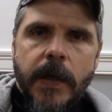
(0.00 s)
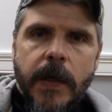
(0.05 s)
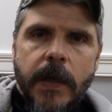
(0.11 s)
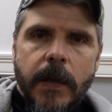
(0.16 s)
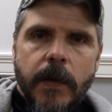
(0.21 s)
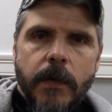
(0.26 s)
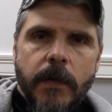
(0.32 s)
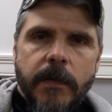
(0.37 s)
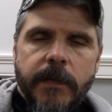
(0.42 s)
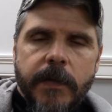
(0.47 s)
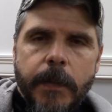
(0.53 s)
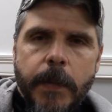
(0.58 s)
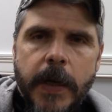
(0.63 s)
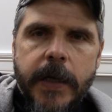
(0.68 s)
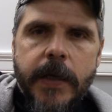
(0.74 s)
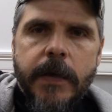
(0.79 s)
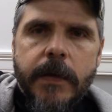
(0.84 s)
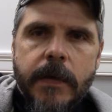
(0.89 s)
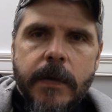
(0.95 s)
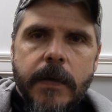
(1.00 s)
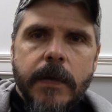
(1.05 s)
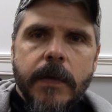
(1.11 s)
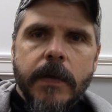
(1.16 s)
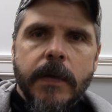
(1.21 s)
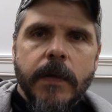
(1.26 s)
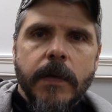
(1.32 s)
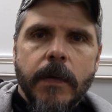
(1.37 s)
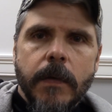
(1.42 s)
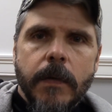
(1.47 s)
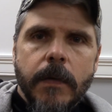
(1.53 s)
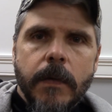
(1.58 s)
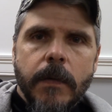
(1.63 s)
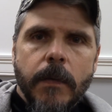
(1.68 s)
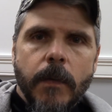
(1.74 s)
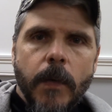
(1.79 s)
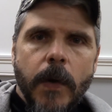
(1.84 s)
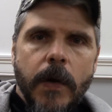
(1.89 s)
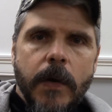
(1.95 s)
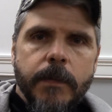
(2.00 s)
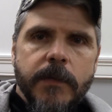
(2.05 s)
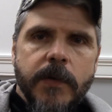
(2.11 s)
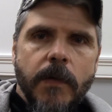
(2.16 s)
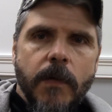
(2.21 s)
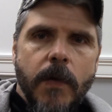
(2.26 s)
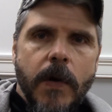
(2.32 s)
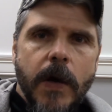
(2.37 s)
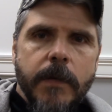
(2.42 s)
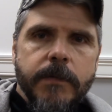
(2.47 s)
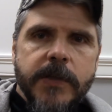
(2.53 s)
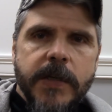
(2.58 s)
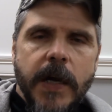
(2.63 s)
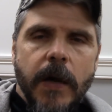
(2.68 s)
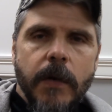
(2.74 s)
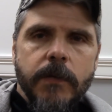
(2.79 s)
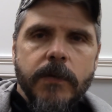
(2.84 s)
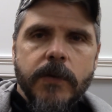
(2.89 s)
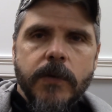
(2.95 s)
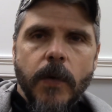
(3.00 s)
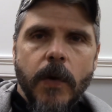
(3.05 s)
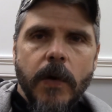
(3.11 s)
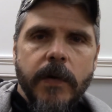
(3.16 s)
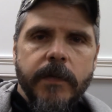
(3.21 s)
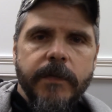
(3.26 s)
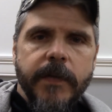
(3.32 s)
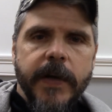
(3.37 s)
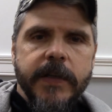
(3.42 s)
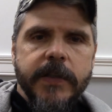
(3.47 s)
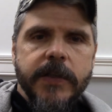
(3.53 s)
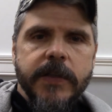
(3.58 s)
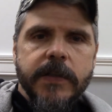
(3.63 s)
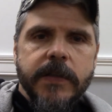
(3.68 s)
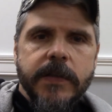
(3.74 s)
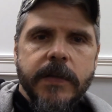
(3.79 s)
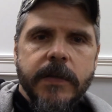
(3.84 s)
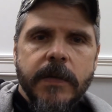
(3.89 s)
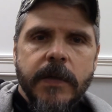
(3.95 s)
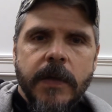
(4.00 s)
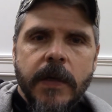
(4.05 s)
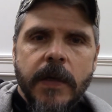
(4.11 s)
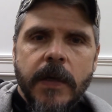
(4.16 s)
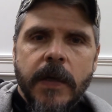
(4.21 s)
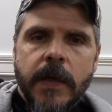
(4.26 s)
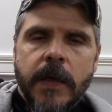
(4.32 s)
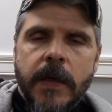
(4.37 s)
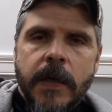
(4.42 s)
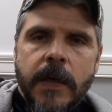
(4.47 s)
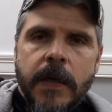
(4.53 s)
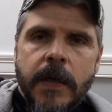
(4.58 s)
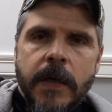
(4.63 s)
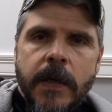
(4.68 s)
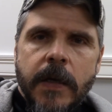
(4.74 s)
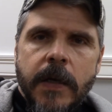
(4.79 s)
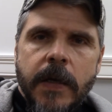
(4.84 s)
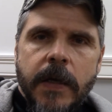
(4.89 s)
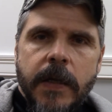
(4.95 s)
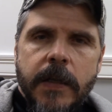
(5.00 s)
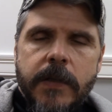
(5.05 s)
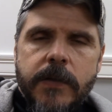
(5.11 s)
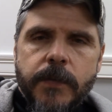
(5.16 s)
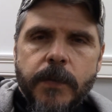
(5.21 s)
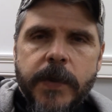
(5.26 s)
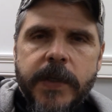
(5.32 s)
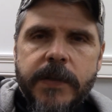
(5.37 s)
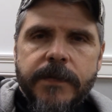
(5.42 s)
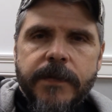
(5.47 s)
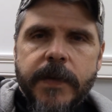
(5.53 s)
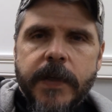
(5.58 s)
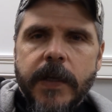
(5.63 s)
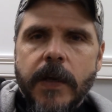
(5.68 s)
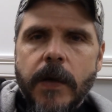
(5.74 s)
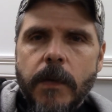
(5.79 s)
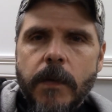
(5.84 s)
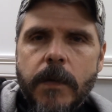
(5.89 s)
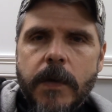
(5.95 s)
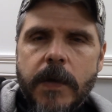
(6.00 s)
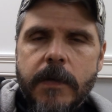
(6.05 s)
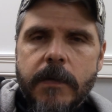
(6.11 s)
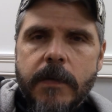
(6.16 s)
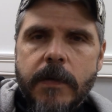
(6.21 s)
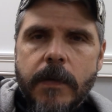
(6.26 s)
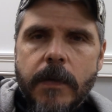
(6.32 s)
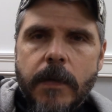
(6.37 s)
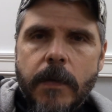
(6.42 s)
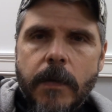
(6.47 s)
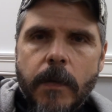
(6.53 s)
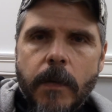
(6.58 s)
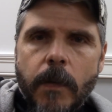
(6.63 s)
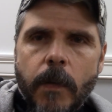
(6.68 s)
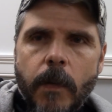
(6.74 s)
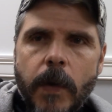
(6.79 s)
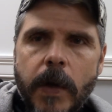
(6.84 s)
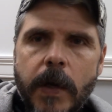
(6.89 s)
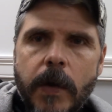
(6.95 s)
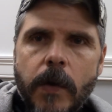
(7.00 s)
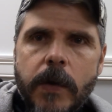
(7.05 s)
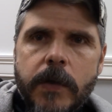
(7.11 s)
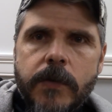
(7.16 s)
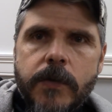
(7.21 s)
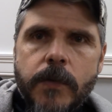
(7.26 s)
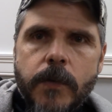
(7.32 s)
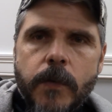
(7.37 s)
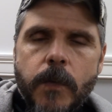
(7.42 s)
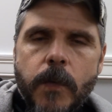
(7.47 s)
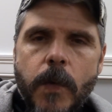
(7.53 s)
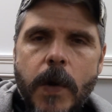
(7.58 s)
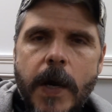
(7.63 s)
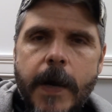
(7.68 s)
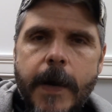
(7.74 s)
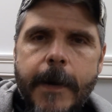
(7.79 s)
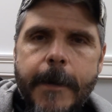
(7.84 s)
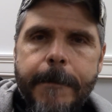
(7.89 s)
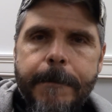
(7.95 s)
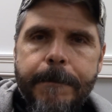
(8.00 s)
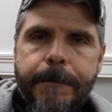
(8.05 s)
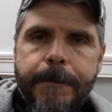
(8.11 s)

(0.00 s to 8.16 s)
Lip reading: Hello everybody, welcome to Rob's Outdoor Adventures. In this week's video we're going to